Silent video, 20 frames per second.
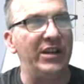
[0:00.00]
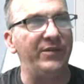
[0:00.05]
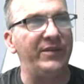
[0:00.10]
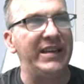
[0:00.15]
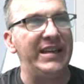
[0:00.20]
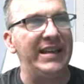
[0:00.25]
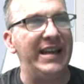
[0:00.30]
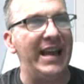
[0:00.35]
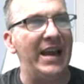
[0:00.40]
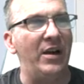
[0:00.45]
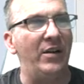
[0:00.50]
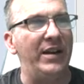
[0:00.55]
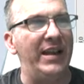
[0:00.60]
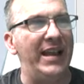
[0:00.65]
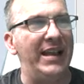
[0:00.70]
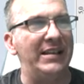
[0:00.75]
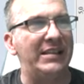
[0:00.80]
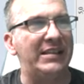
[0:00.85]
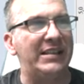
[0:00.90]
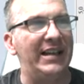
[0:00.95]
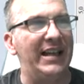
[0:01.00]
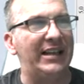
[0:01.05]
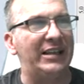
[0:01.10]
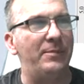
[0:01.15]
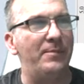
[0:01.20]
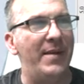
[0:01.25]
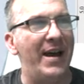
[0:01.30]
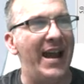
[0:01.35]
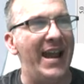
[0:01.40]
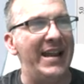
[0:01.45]
key down and select
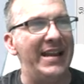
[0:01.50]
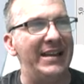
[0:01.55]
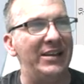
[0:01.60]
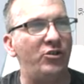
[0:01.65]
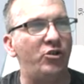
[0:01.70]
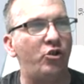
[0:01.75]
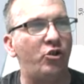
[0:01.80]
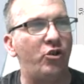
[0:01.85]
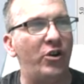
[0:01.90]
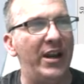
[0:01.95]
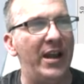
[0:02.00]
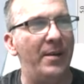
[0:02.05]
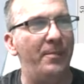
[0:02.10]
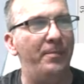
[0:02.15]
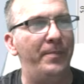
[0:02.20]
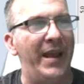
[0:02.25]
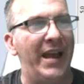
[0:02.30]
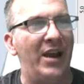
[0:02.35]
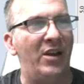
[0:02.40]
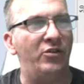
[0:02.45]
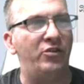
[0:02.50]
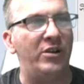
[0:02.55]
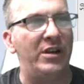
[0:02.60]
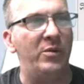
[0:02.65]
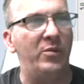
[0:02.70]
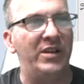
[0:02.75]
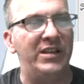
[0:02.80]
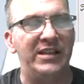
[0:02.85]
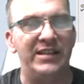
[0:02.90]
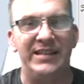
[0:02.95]
my trim boundary,
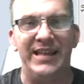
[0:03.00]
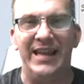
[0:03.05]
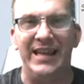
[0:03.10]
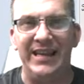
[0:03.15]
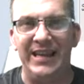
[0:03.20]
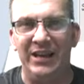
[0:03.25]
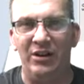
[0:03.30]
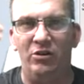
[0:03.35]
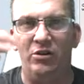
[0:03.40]
which is that inner